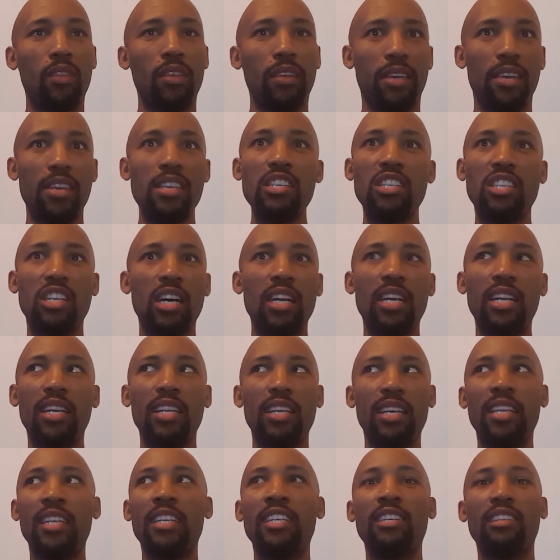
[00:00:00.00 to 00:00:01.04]
he's done it
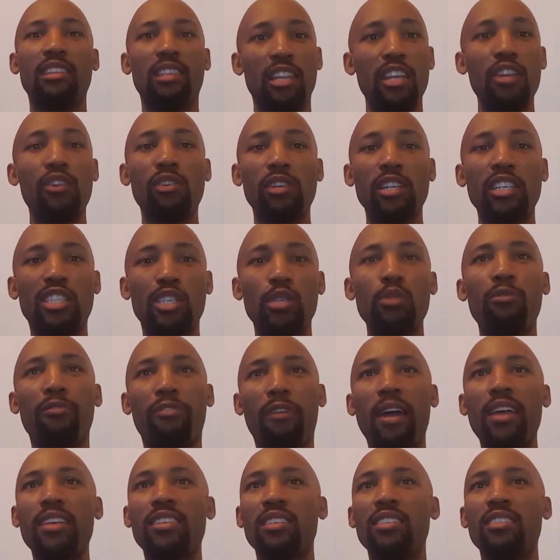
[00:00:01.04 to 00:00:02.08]
in literally two
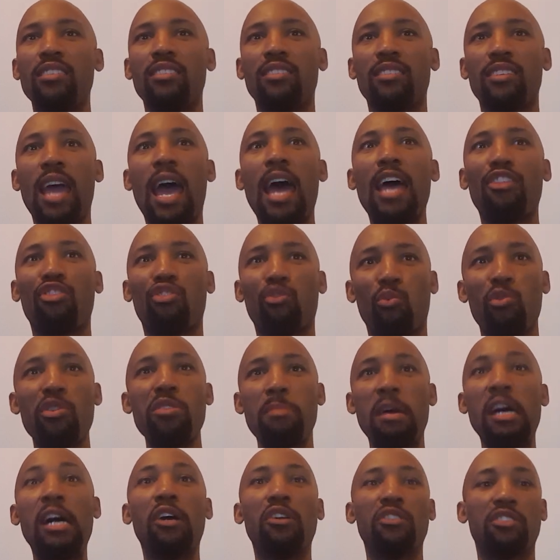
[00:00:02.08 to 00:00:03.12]
fights. He's got three
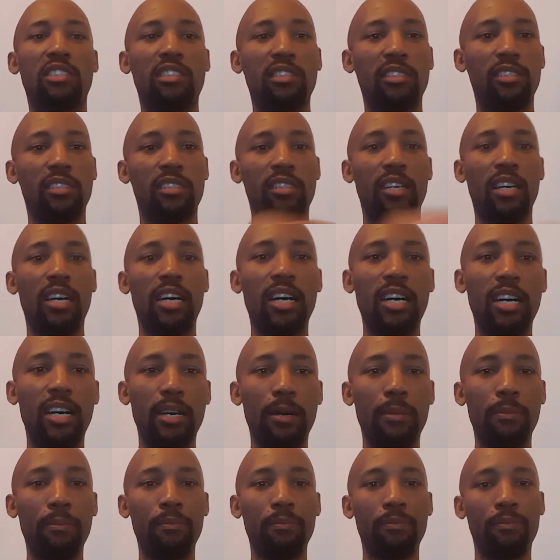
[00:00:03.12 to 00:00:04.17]
belts.
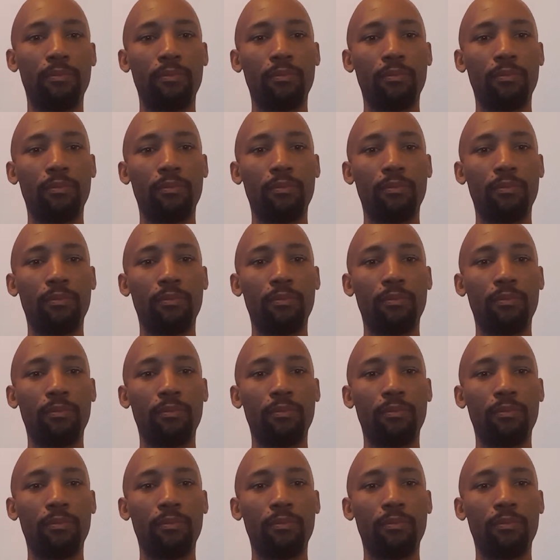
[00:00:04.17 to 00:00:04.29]
I